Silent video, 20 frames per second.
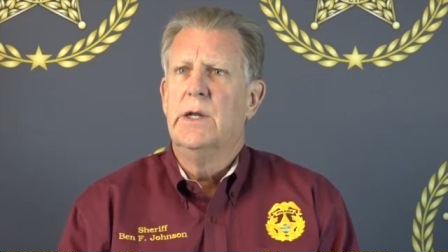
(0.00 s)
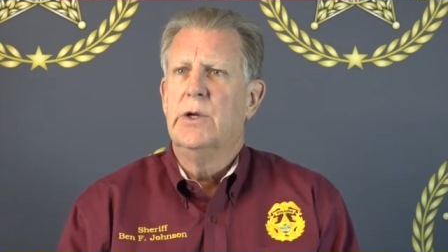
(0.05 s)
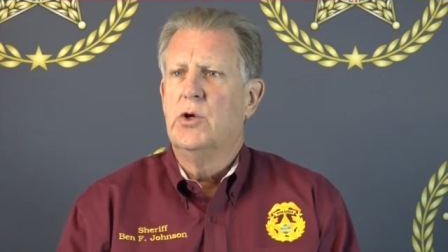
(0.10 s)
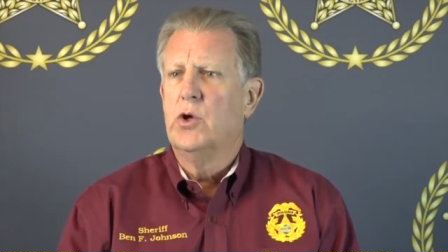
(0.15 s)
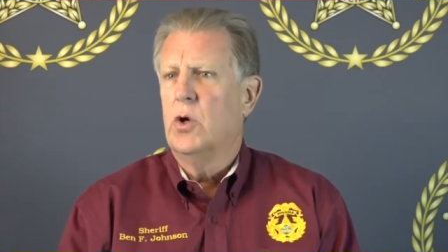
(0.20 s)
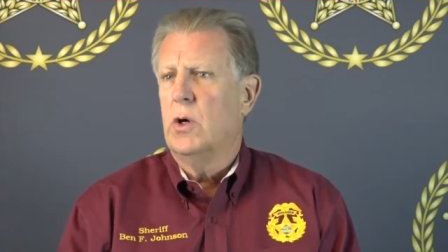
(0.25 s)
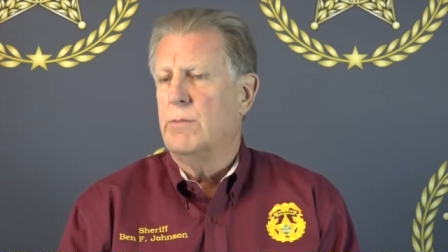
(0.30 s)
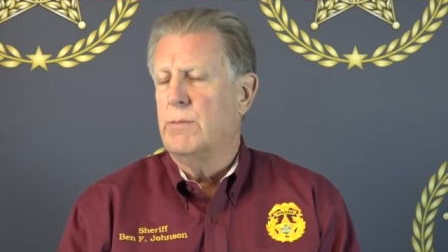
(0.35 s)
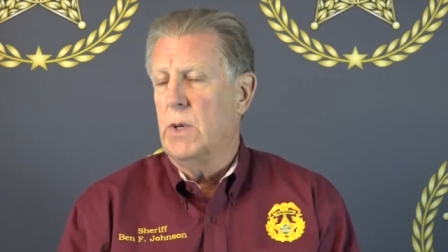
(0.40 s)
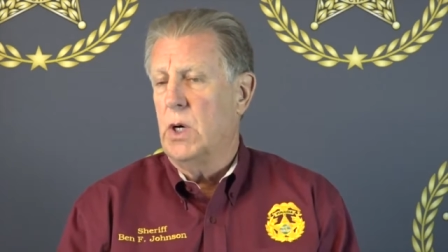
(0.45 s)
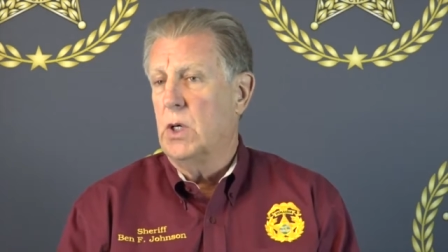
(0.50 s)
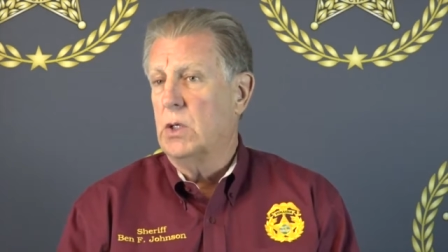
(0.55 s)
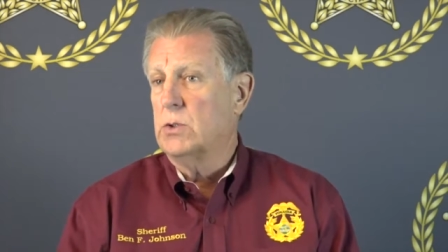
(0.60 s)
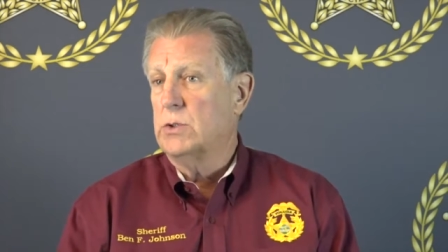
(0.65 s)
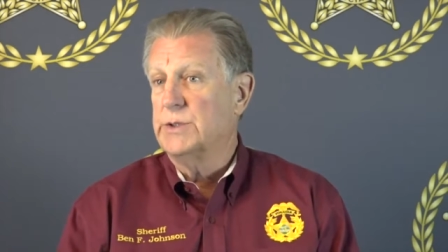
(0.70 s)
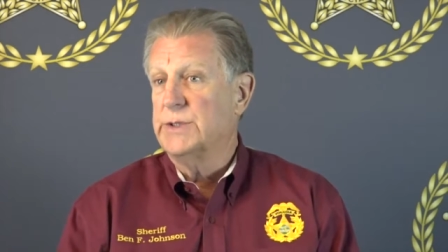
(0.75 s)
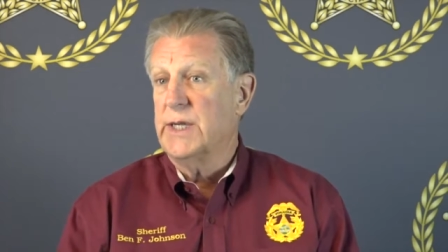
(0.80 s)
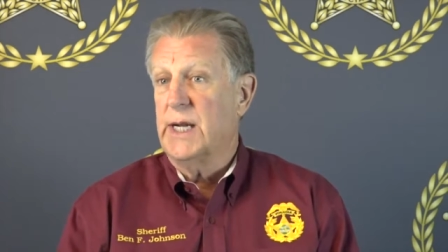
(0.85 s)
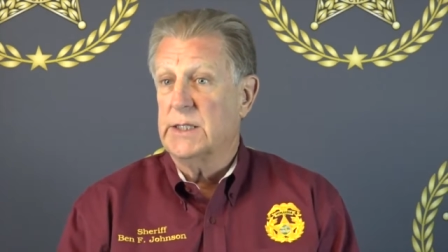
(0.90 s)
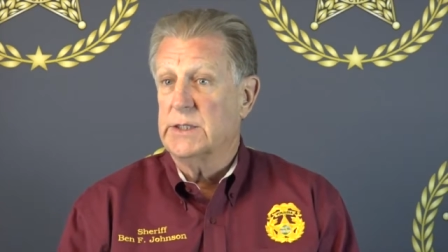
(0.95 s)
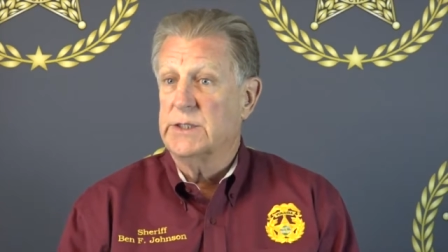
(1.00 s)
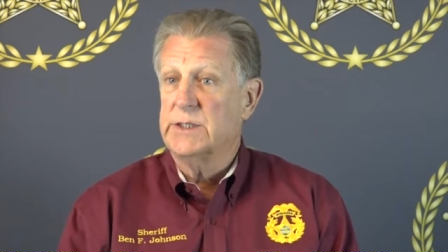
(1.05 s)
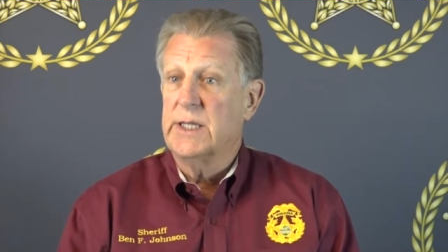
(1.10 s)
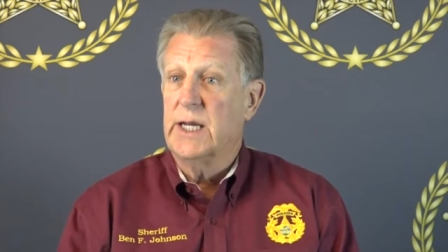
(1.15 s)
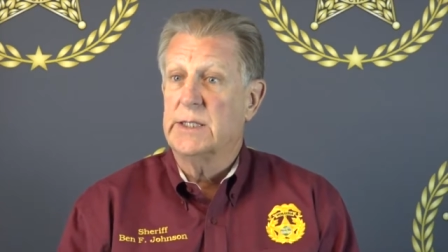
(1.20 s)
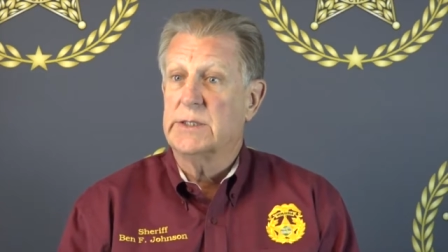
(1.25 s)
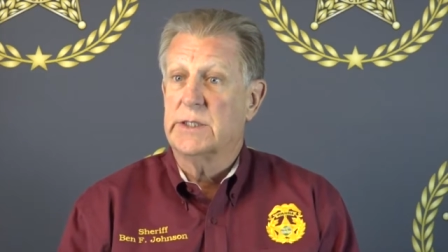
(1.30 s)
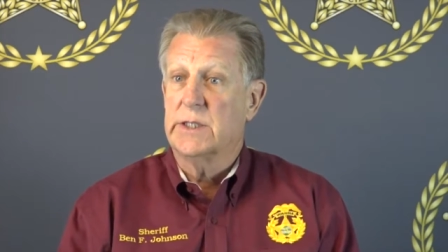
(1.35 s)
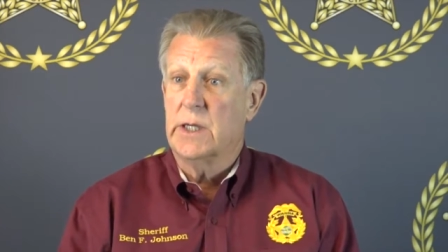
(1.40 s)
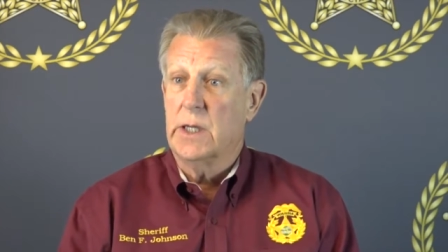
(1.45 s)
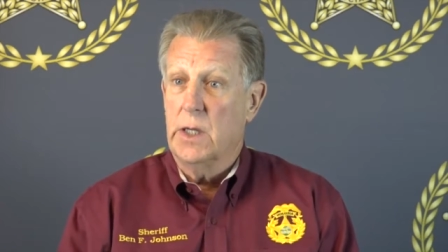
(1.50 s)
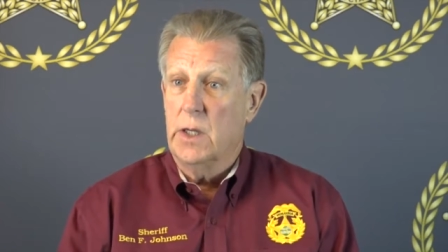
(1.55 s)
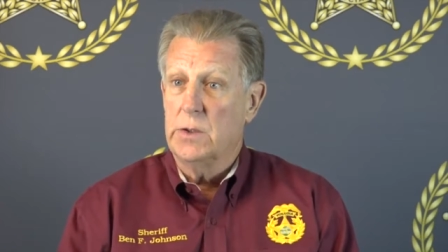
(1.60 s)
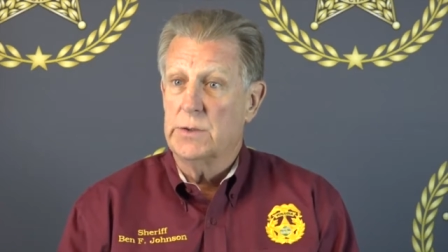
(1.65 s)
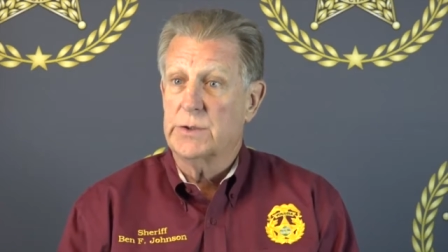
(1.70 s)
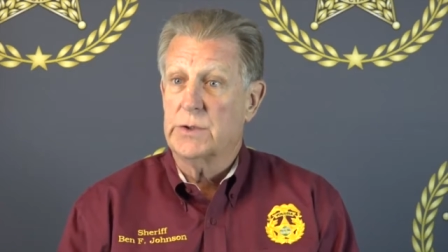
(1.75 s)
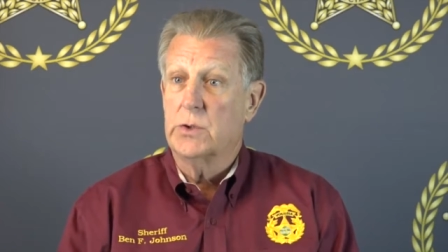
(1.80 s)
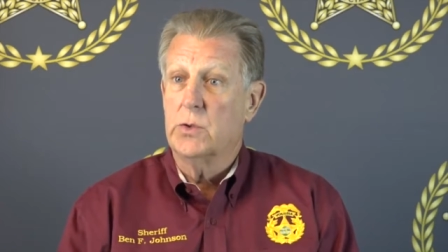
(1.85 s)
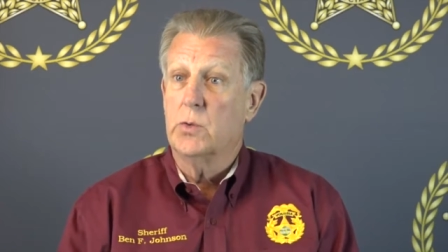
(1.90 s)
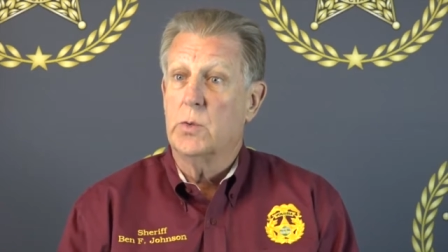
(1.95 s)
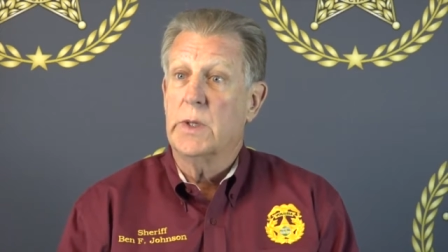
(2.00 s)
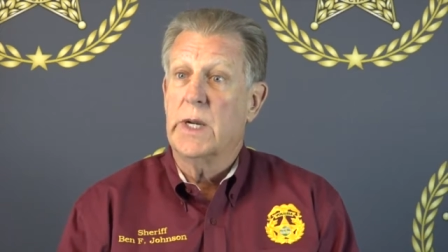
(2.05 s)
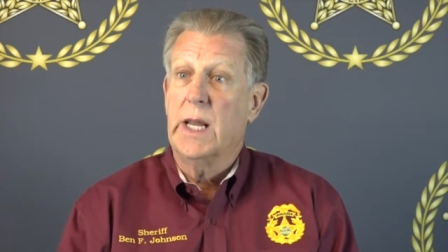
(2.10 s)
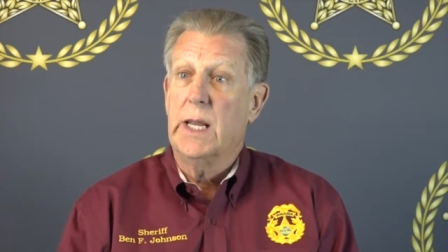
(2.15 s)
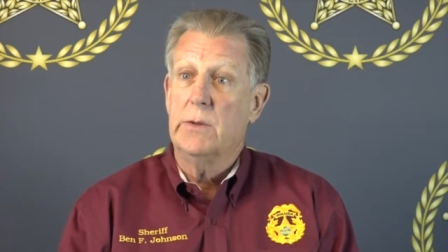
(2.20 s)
2 of my uncles out of Stetson Law School when